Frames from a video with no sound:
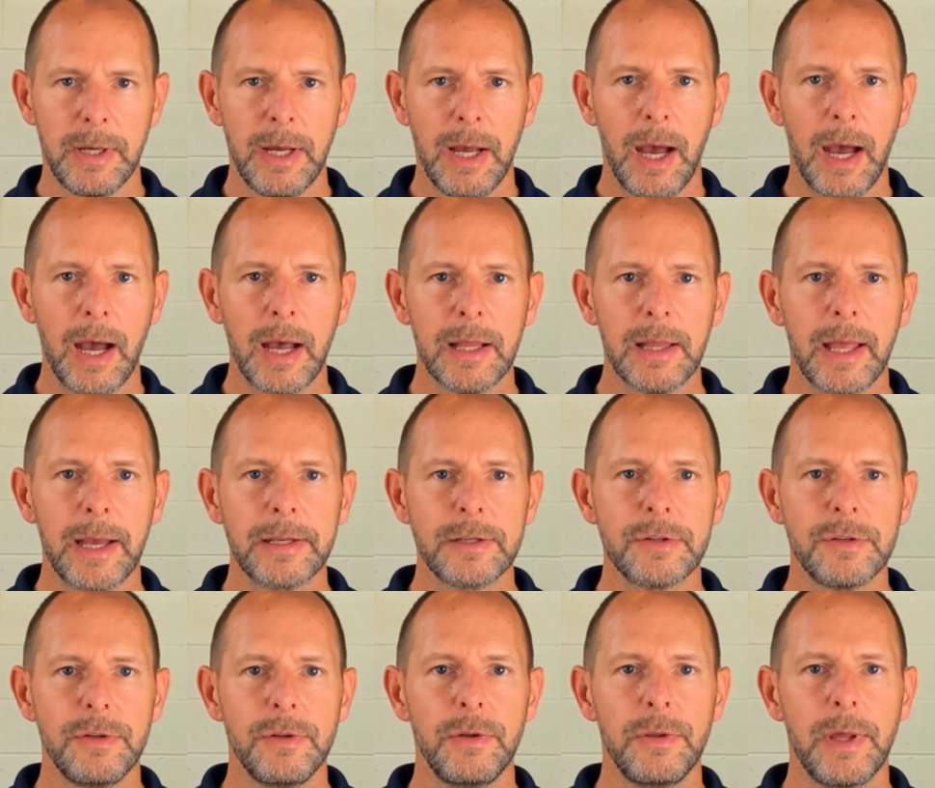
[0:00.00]
I like to
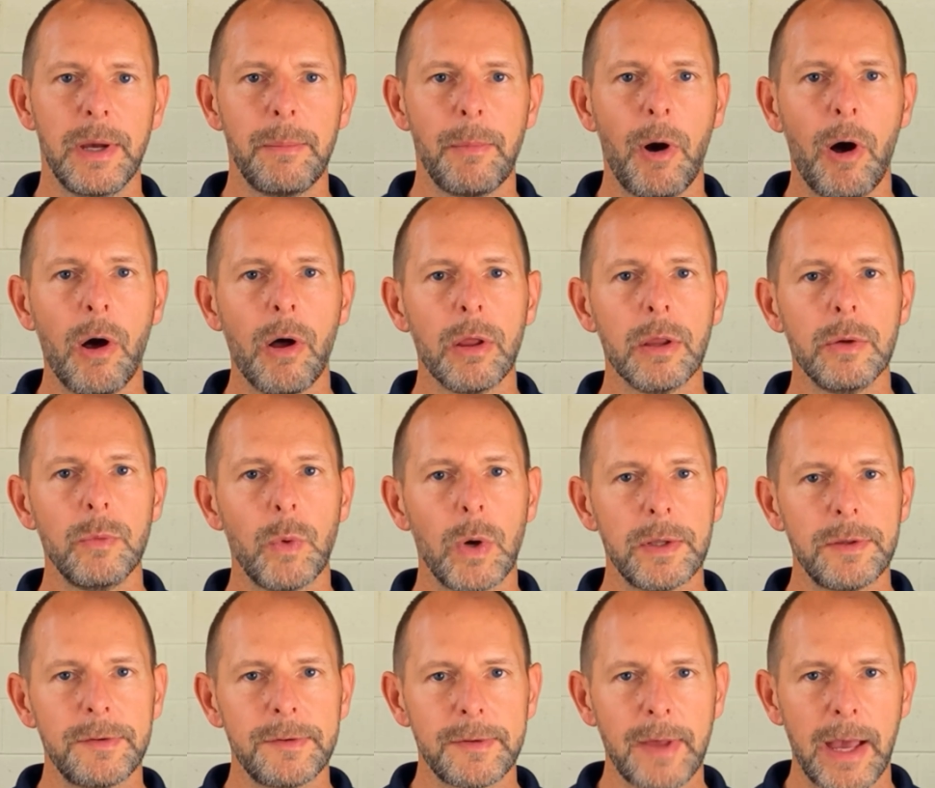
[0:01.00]
do them all in one
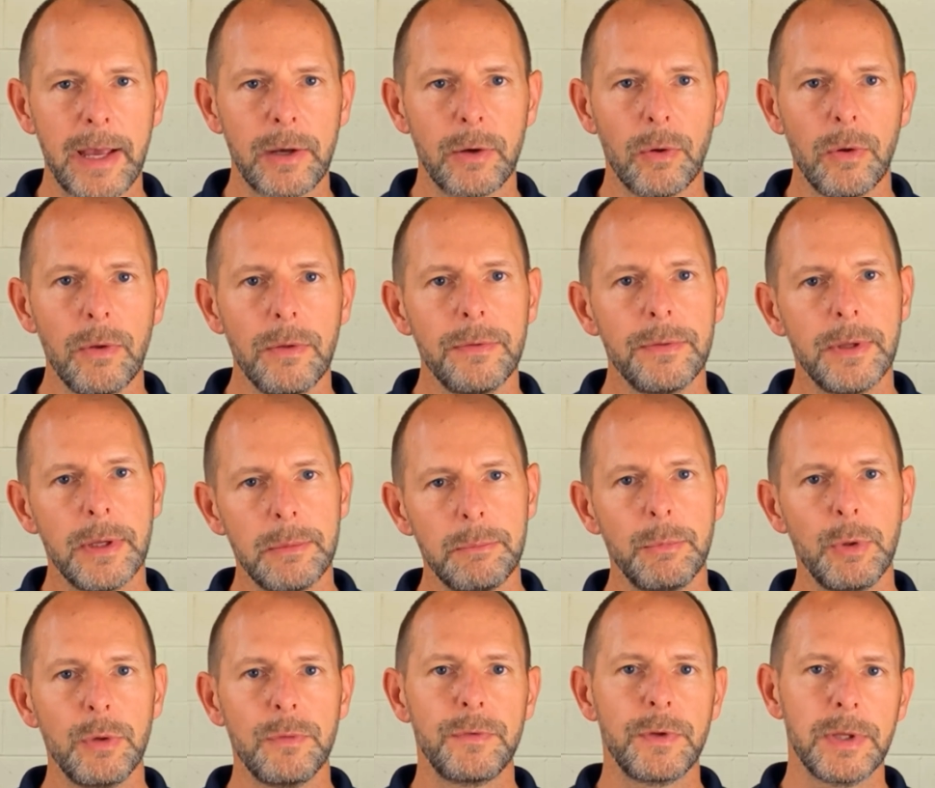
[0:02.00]
cycle, then
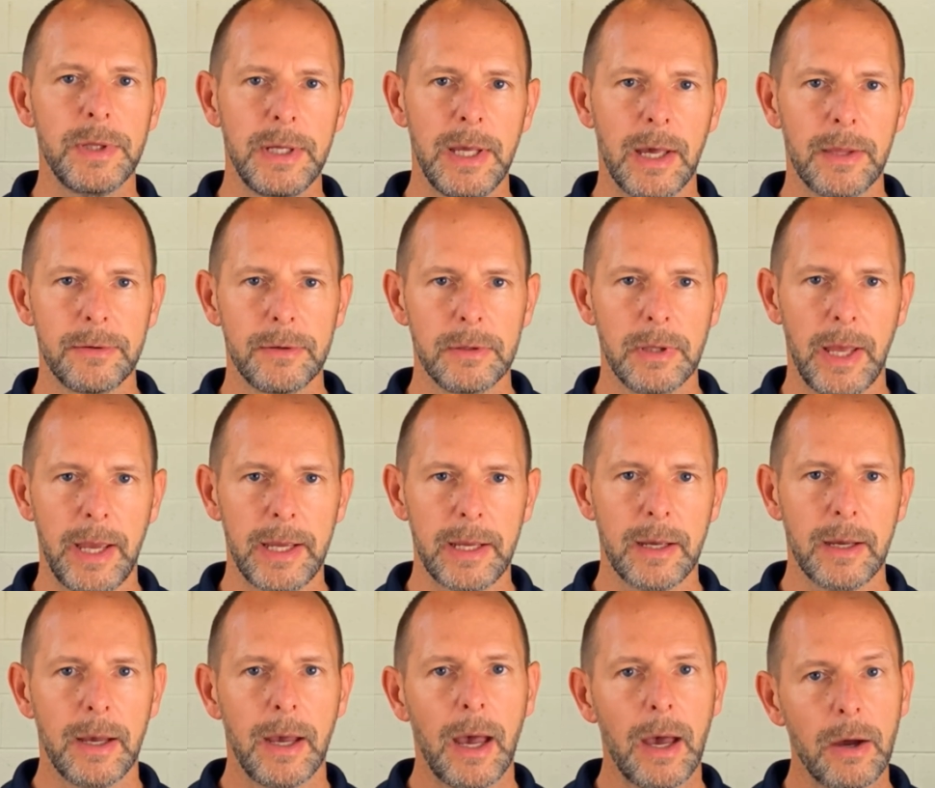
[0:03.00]
move to the other leg.
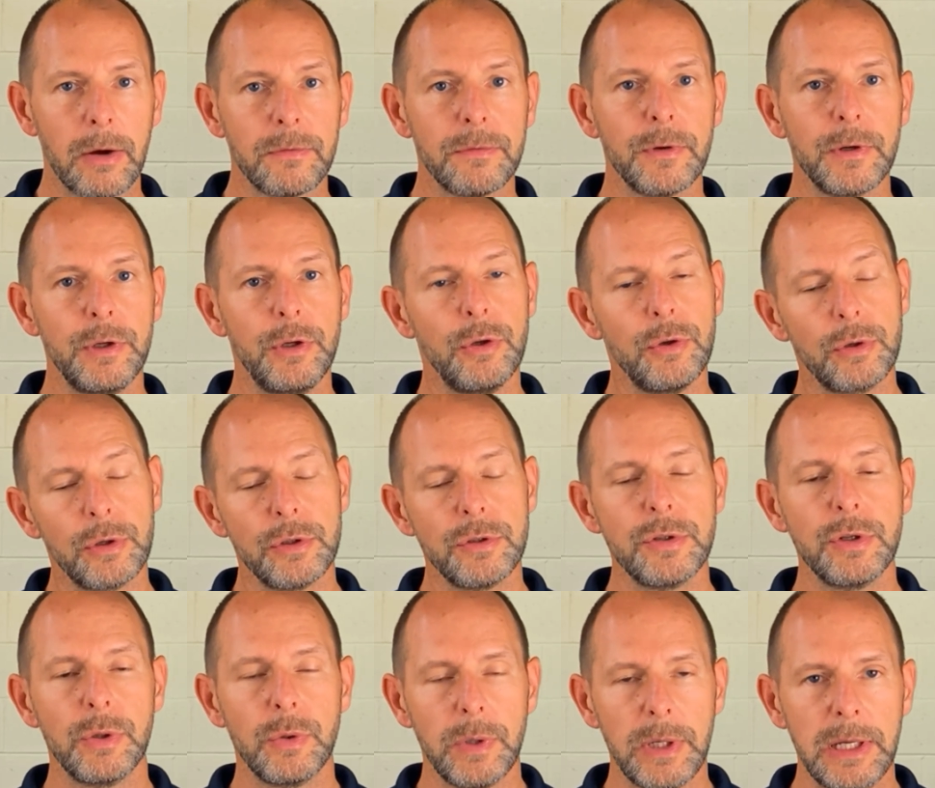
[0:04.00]
However, you could
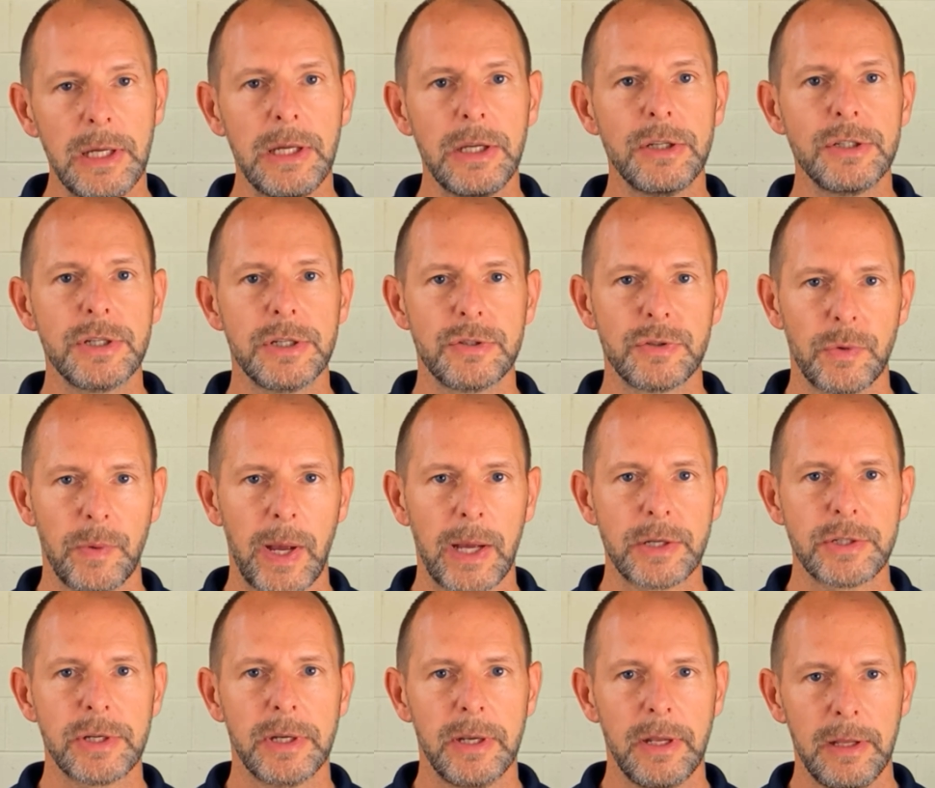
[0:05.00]
do each
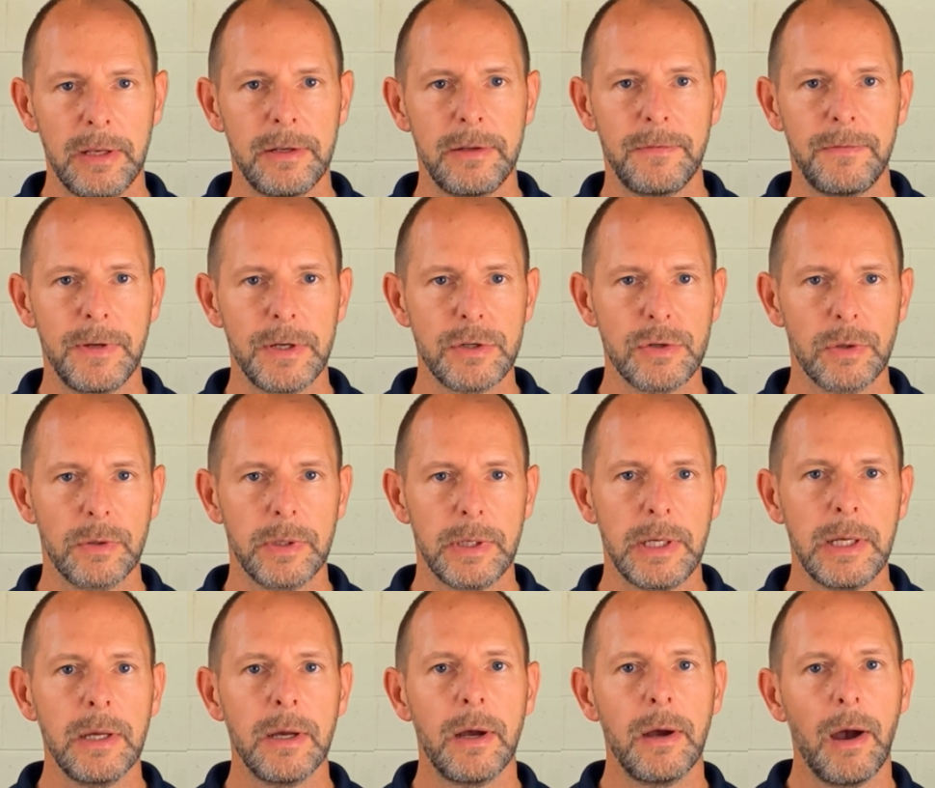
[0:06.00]
direction individually
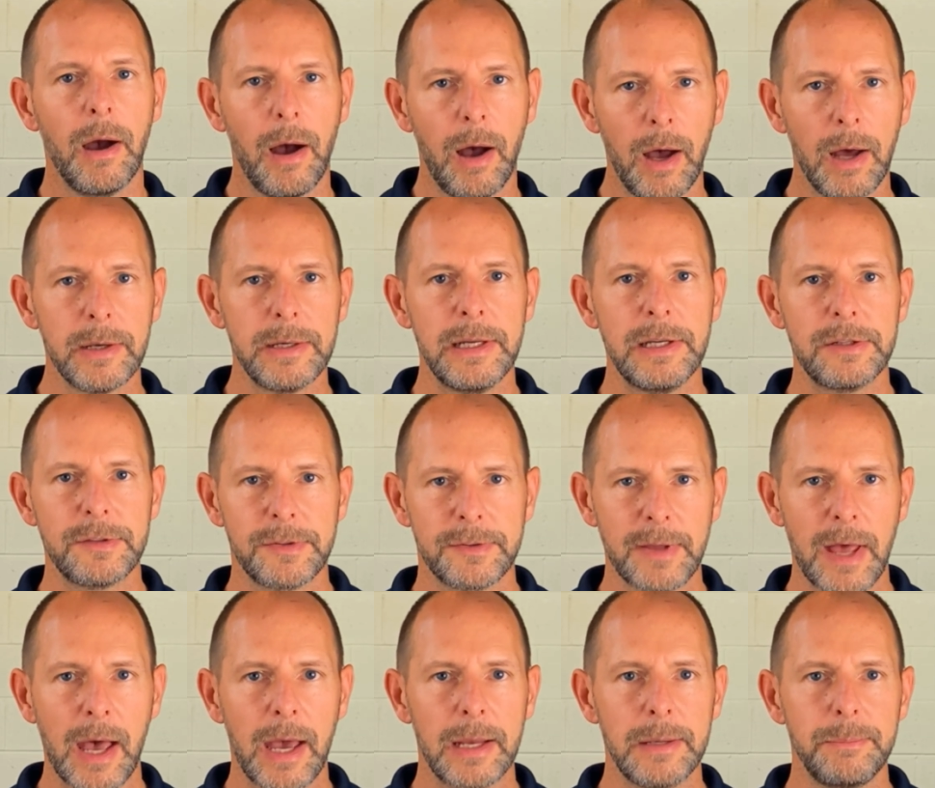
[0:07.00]
on each
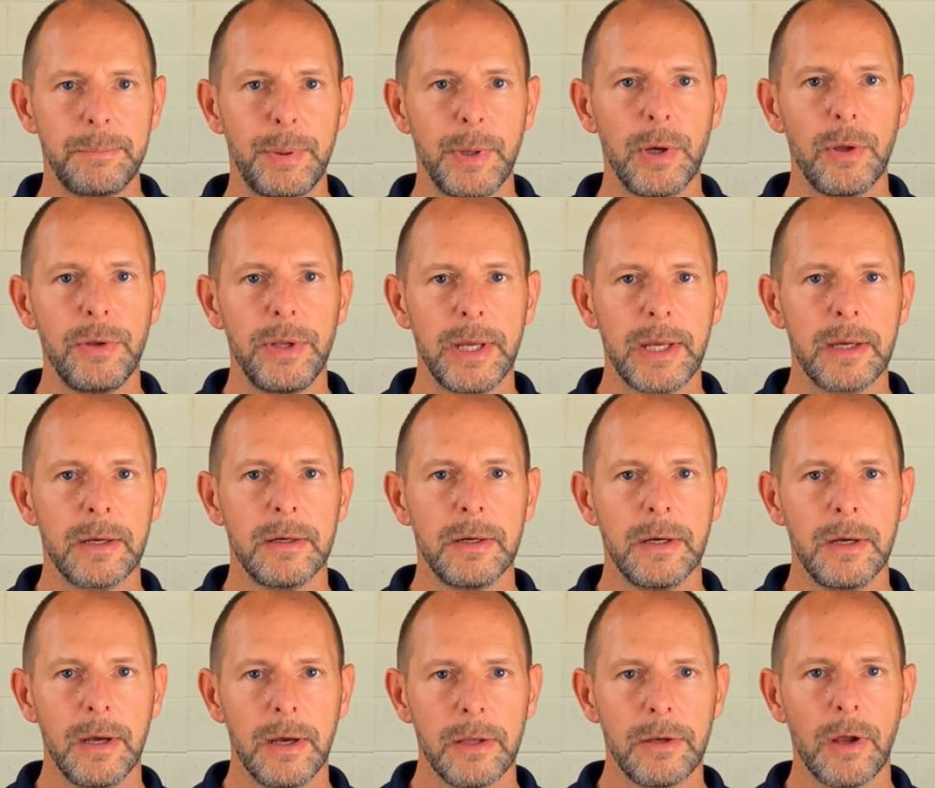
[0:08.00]
side, building
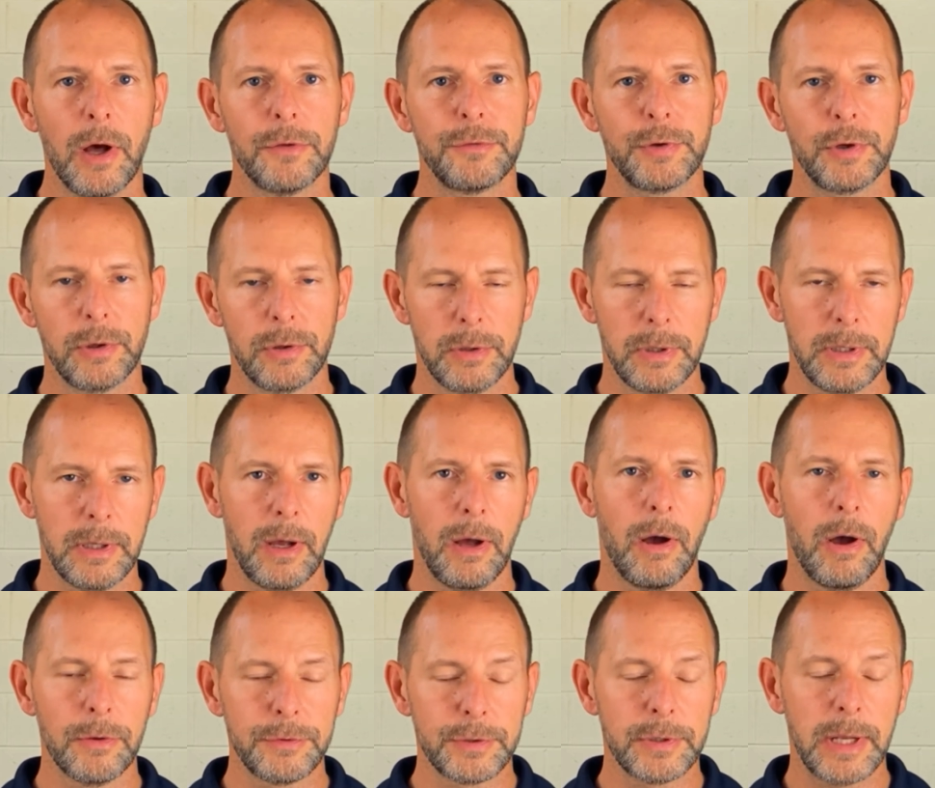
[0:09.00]
an
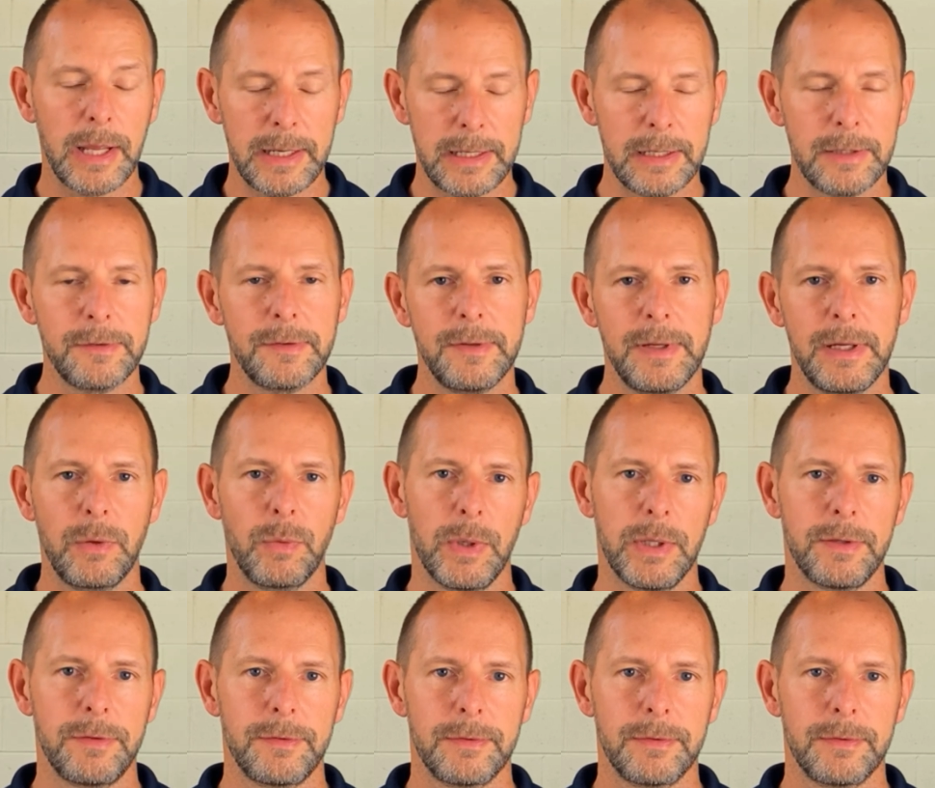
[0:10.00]
alternating sequence.